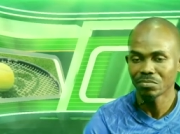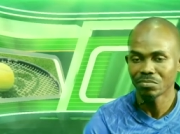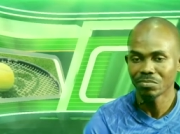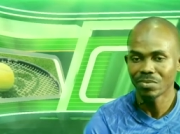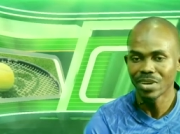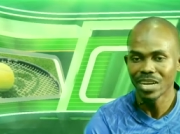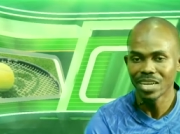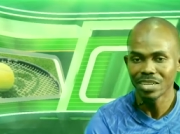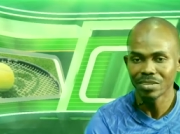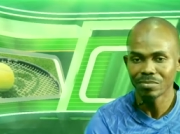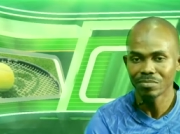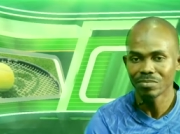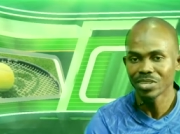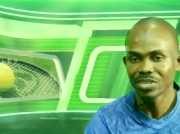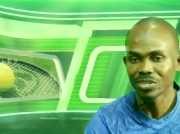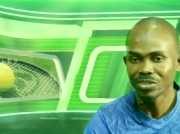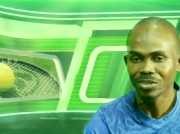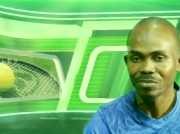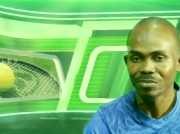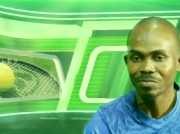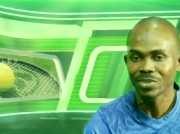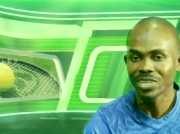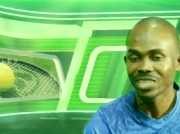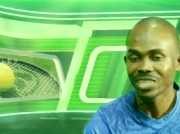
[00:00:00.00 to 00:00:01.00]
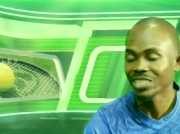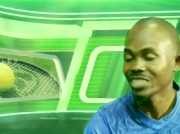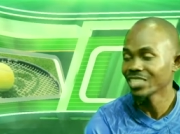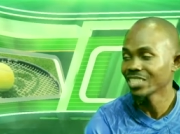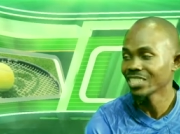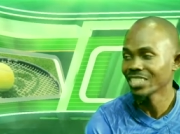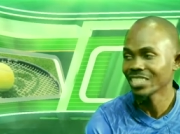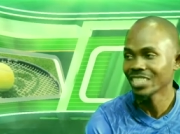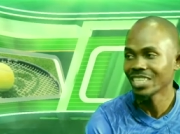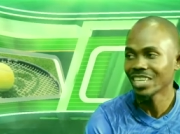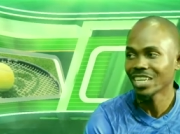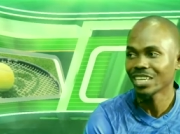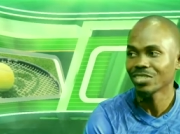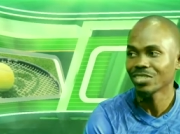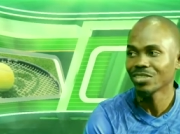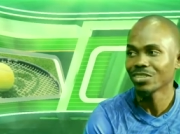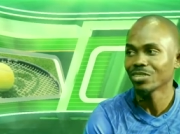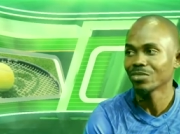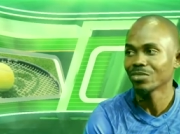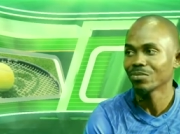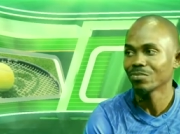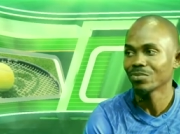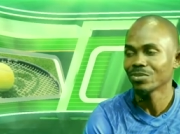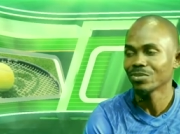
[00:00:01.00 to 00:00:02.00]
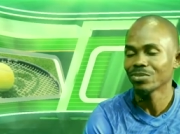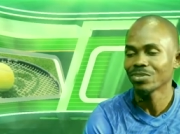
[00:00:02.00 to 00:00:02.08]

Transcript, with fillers: By mere comparison, they are not